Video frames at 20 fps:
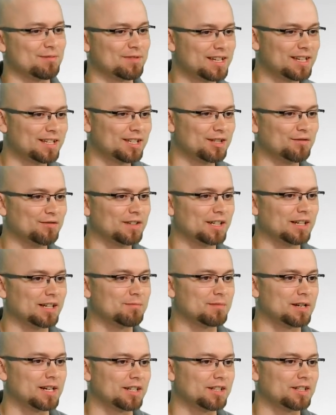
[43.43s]
Thank you very
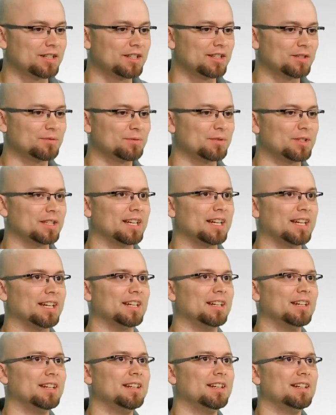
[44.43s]
much. This was
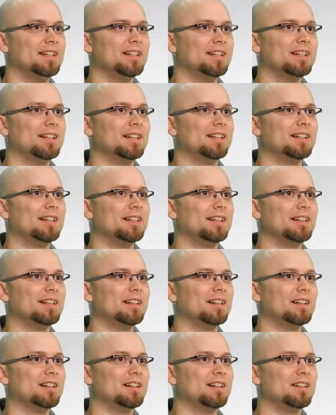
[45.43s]
a
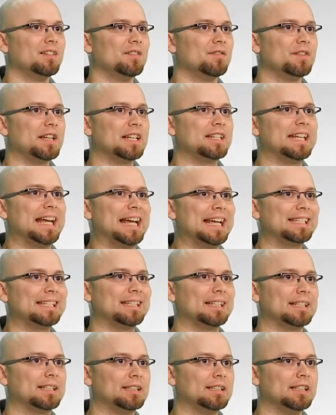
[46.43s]

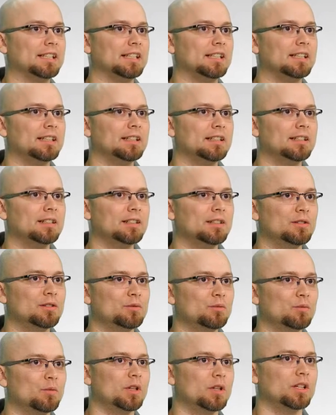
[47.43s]
fantastically
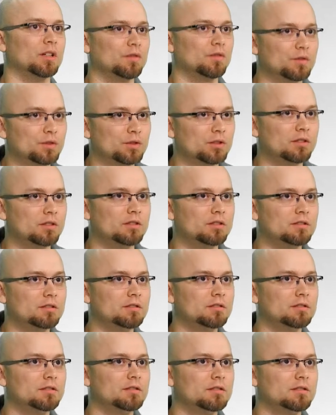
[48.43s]
wonderful
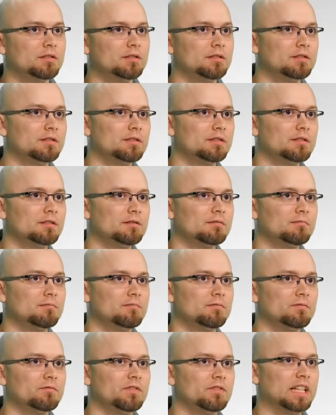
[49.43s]

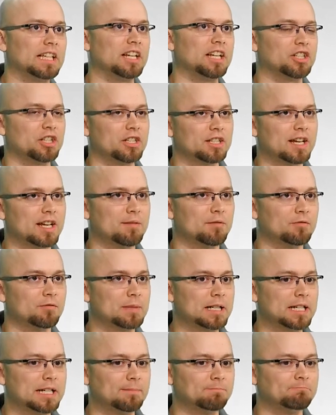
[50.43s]
vacation time of
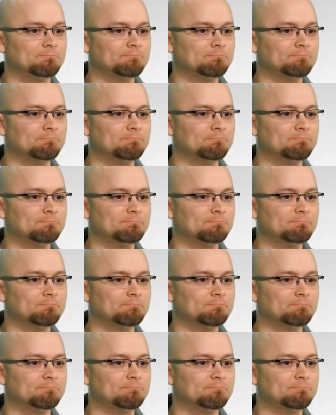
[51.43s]
mine.